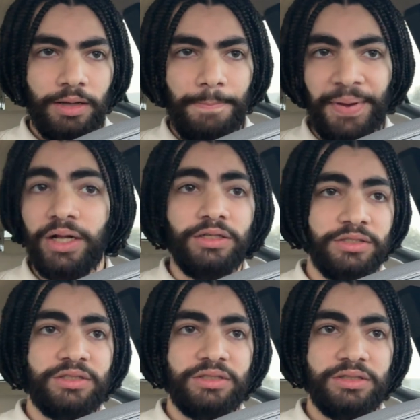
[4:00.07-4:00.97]

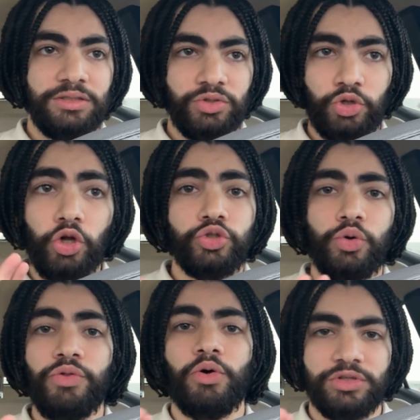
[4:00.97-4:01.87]
pills. Don't
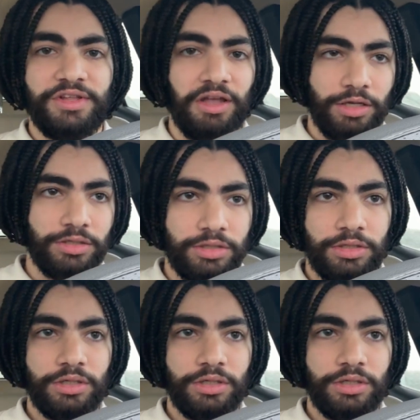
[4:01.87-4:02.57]
do those things,